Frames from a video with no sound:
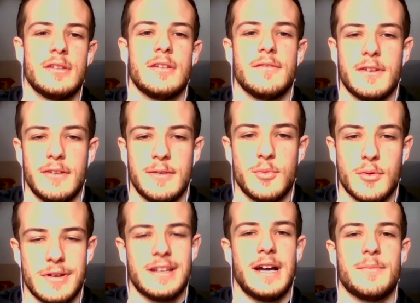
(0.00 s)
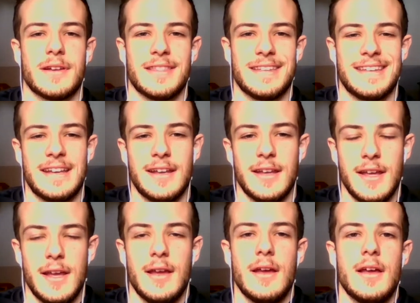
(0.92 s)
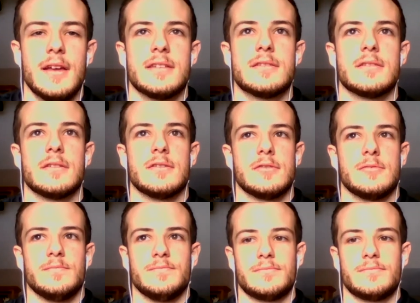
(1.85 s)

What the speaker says: Very important topic of the day. So